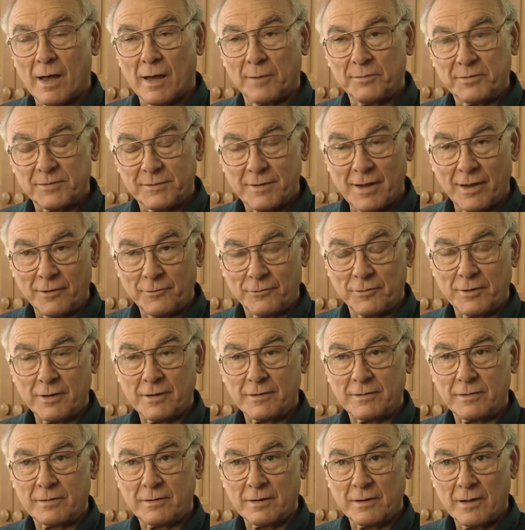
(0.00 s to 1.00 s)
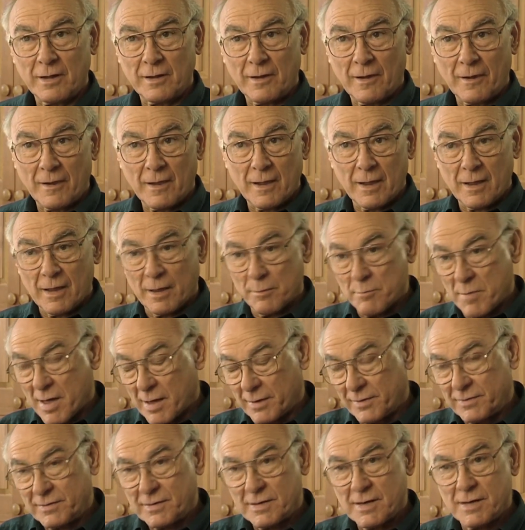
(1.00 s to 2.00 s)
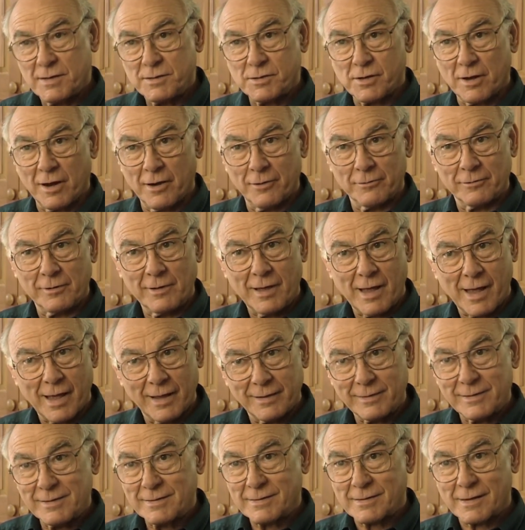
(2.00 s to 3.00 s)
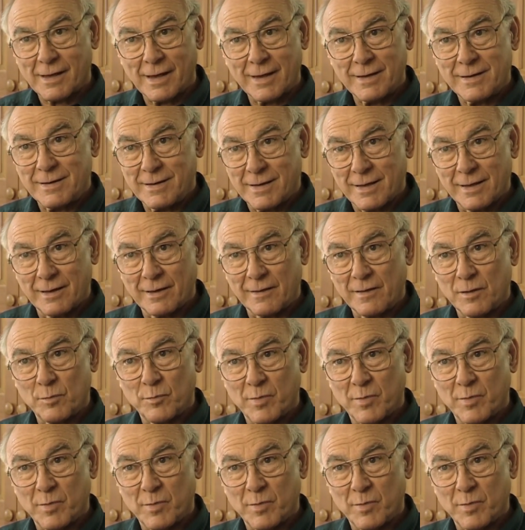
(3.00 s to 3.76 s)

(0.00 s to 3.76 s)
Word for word: obstetrics and medicine in general had this idea that